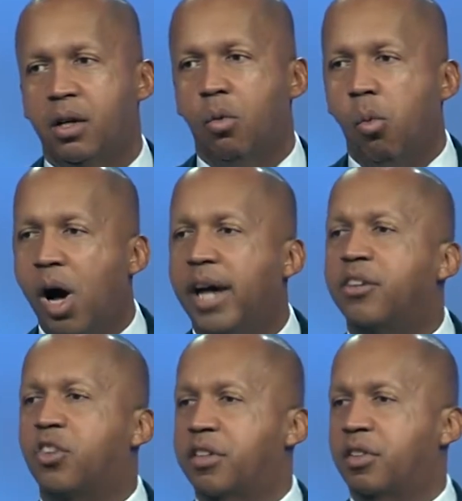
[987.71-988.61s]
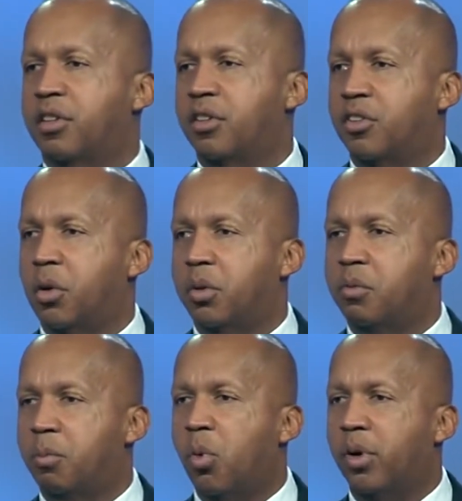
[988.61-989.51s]
why justice is so
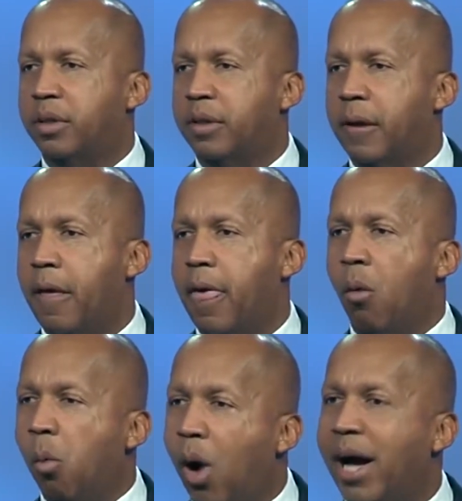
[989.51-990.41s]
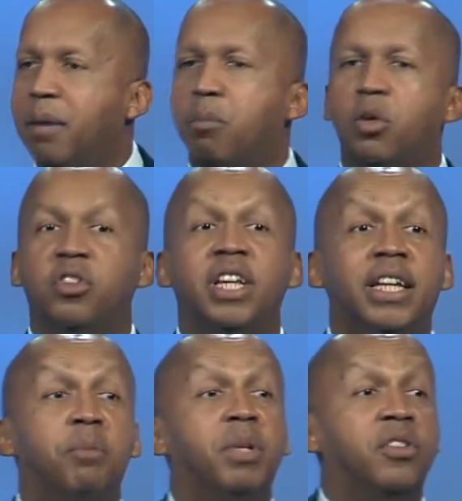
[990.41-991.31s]
important, why mercy
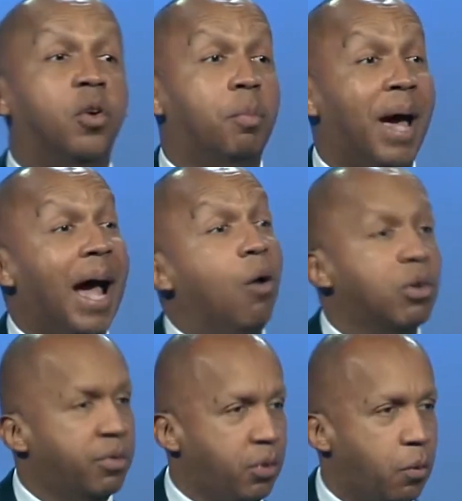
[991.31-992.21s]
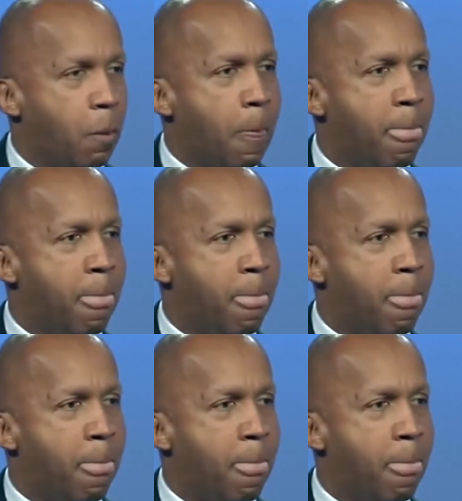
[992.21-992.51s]
can be so powerful.